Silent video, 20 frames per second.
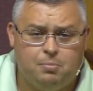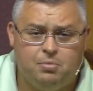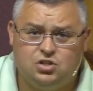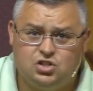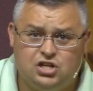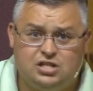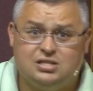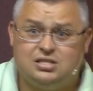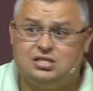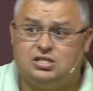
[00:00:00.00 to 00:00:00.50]
But
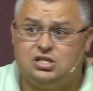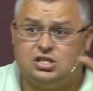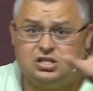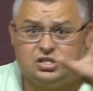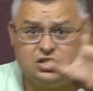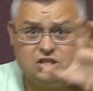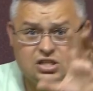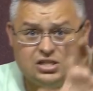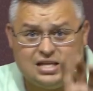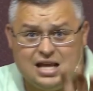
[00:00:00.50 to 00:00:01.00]
Jesus
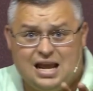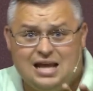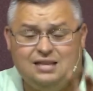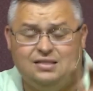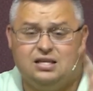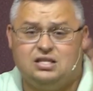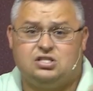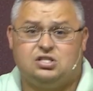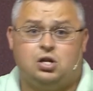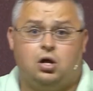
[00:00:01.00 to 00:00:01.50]
is saying
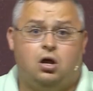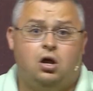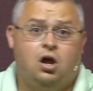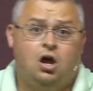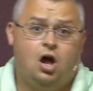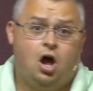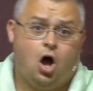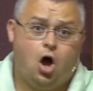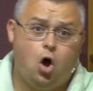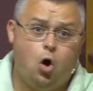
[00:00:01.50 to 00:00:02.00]
this to
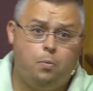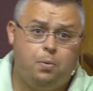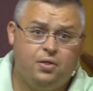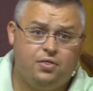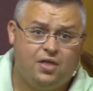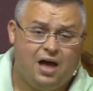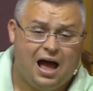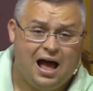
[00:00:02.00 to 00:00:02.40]
open the